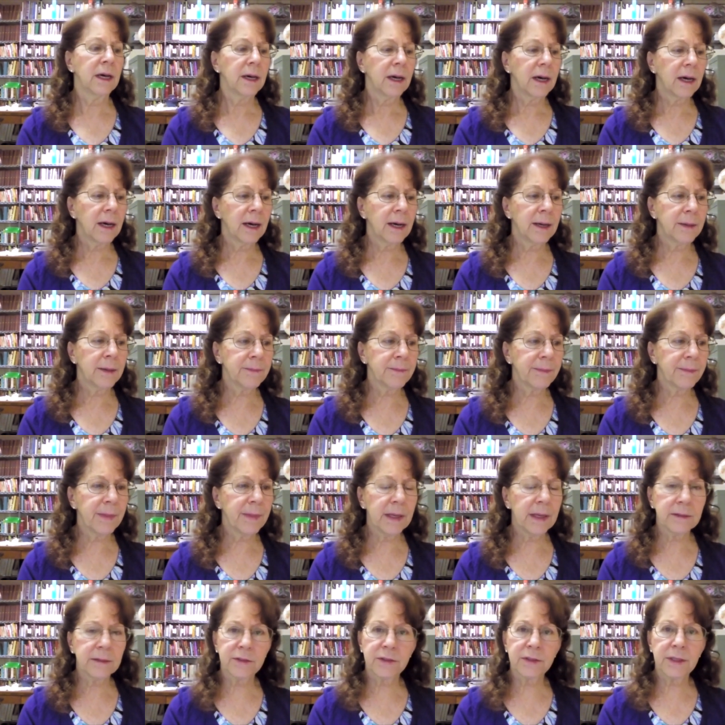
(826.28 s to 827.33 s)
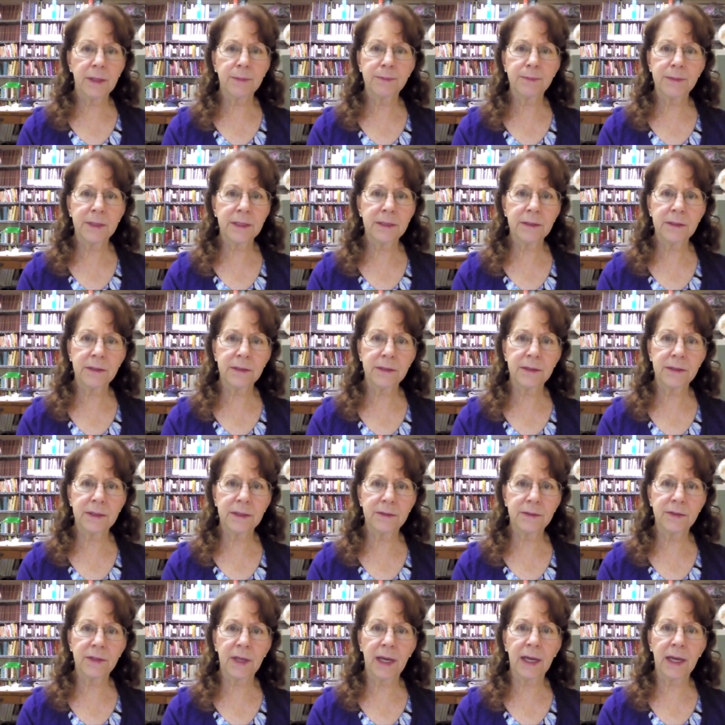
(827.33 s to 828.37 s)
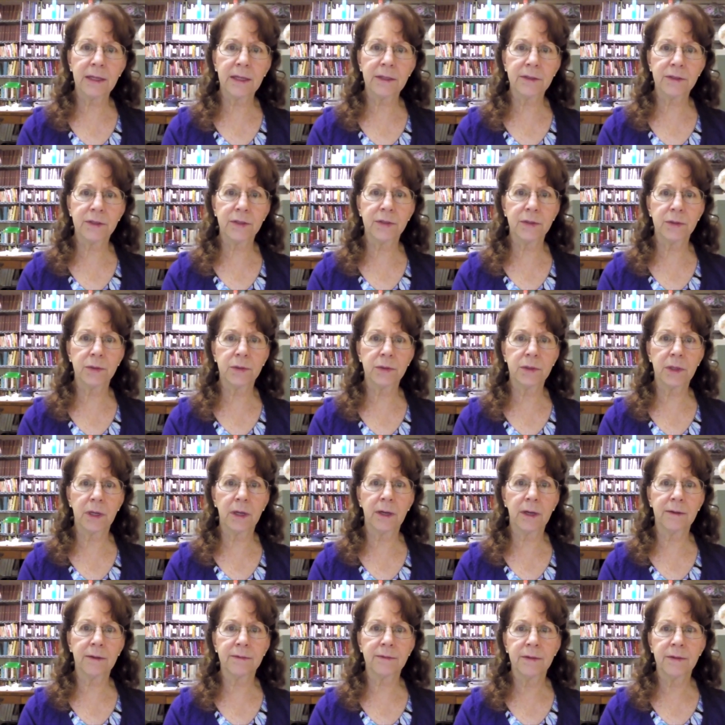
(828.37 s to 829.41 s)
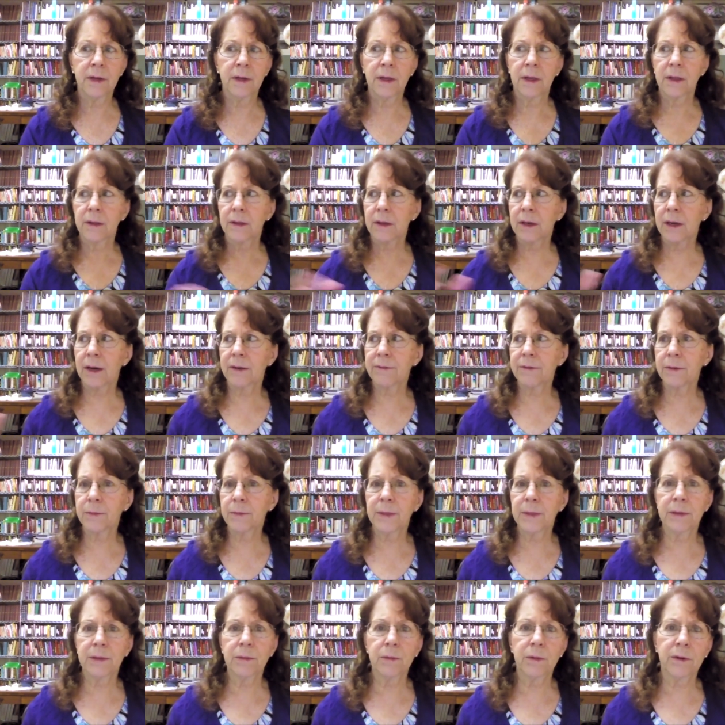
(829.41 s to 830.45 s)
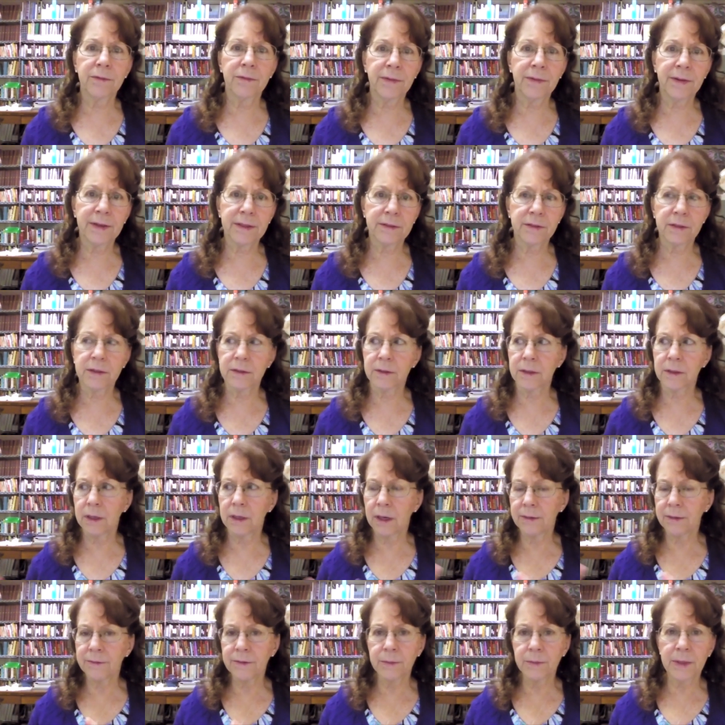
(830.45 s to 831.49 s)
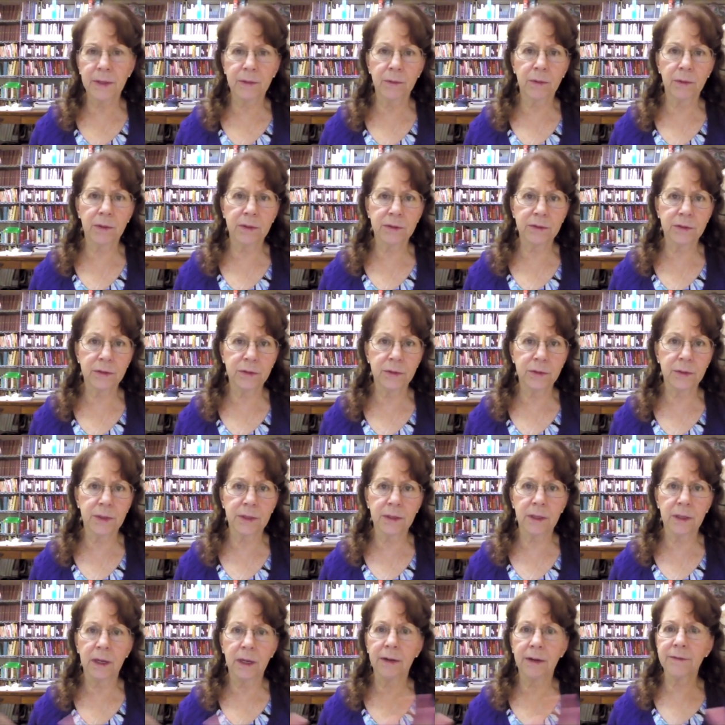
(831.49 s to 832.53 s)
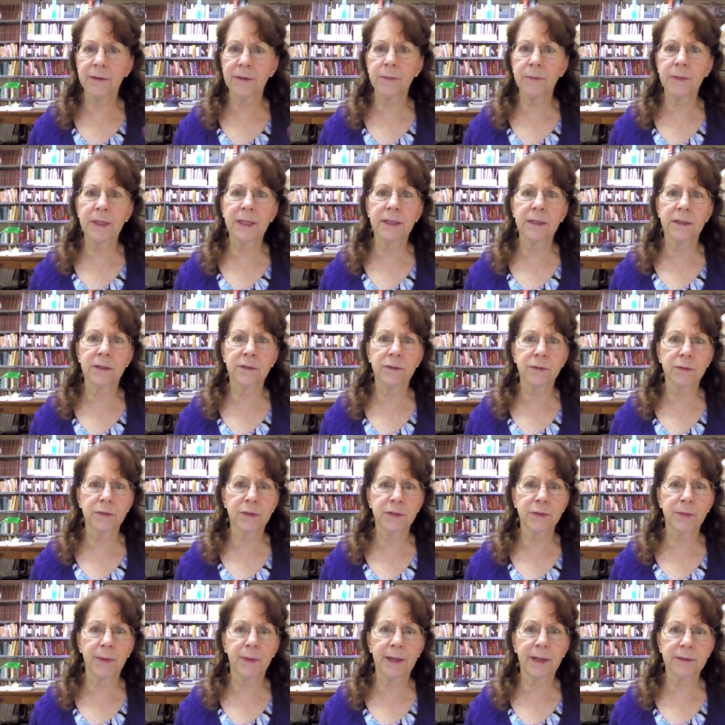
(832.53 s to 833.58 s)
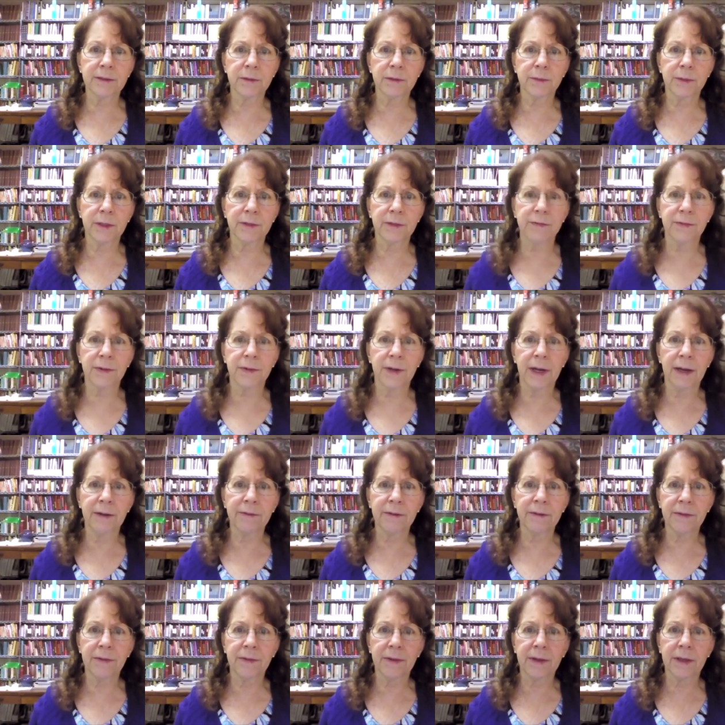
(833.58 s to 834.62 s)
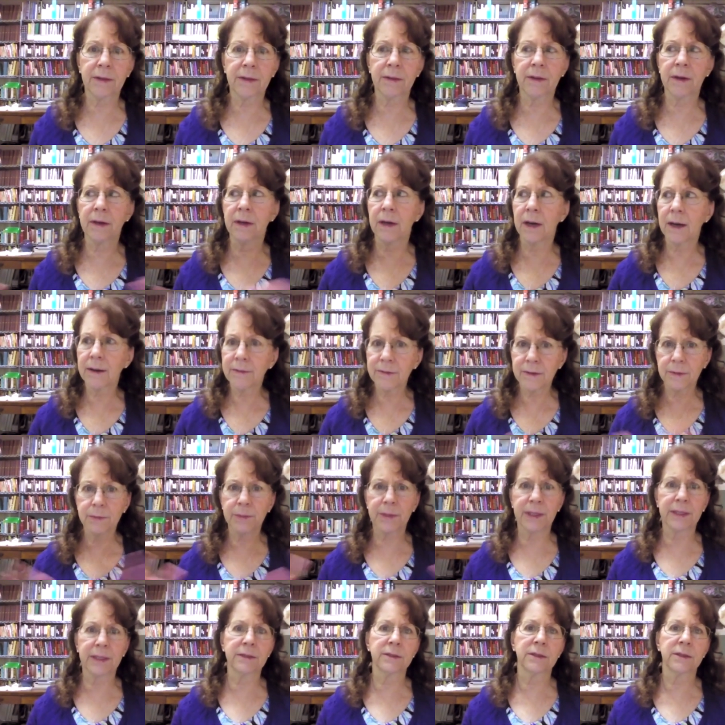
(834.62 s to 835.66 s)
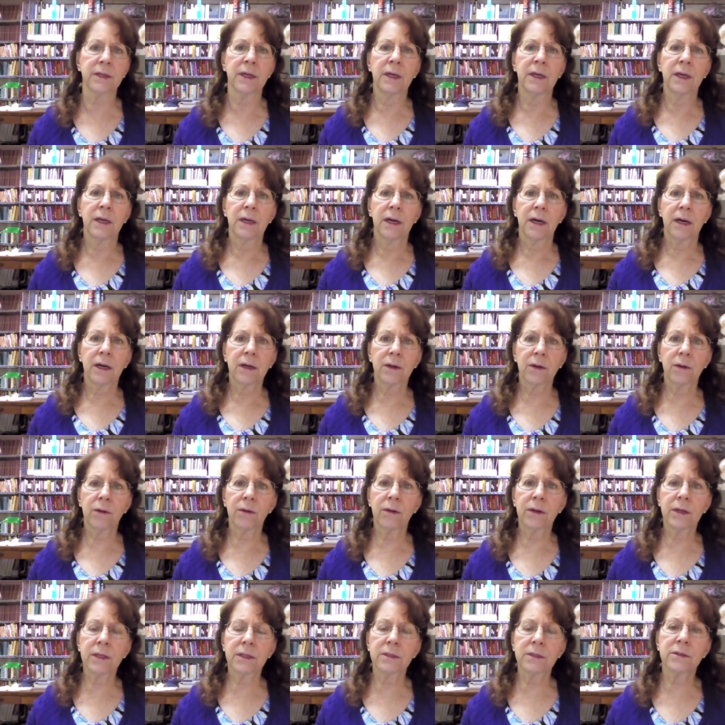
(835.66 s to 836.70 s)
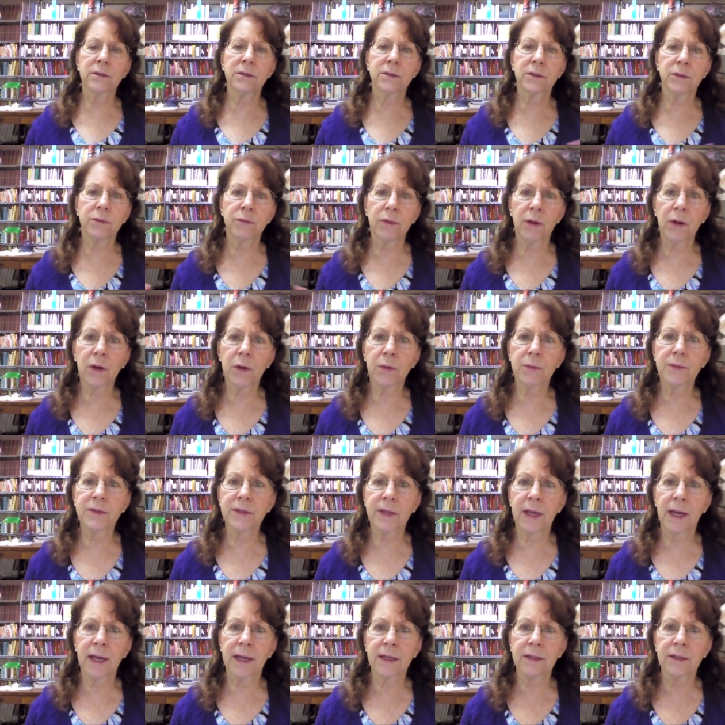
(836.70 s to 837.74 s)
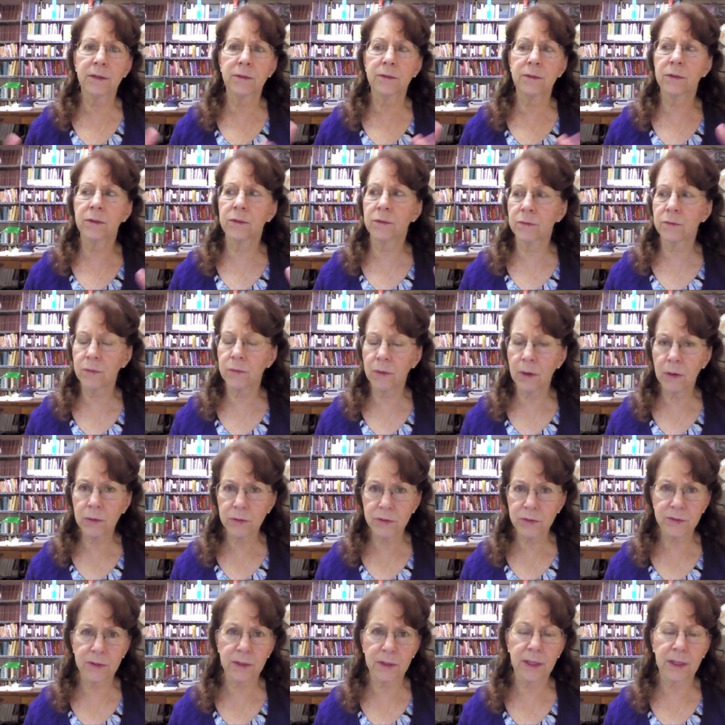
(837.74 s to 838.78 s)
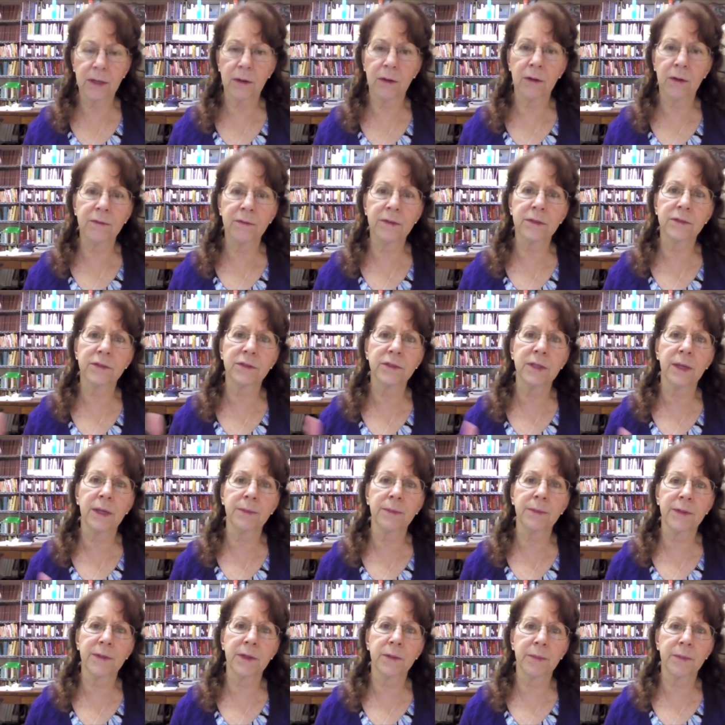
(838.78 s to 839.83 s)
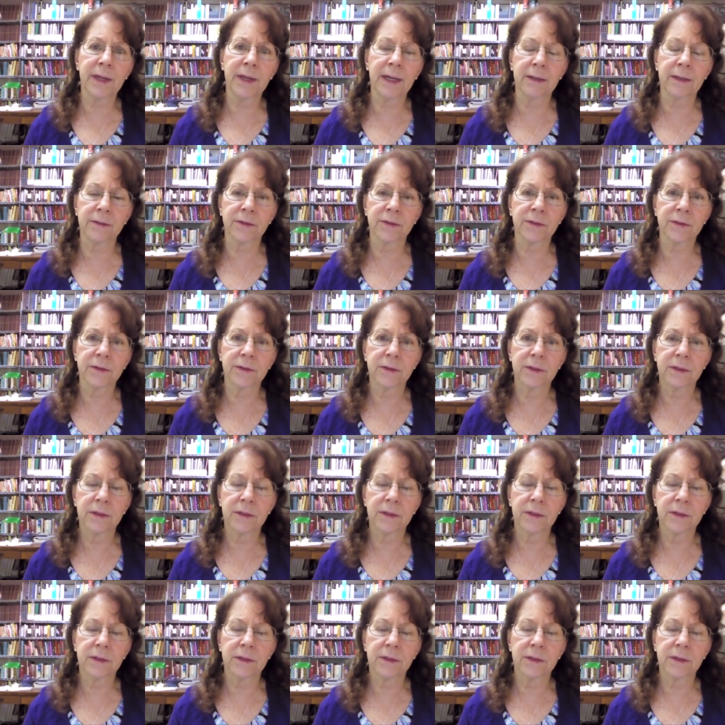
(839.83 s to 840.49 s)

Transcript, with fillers: um, they had stepped into this attitude of the government will fix it the government will do it the government is responsible for everything and the government according to the robes had grossly overstepped their bounds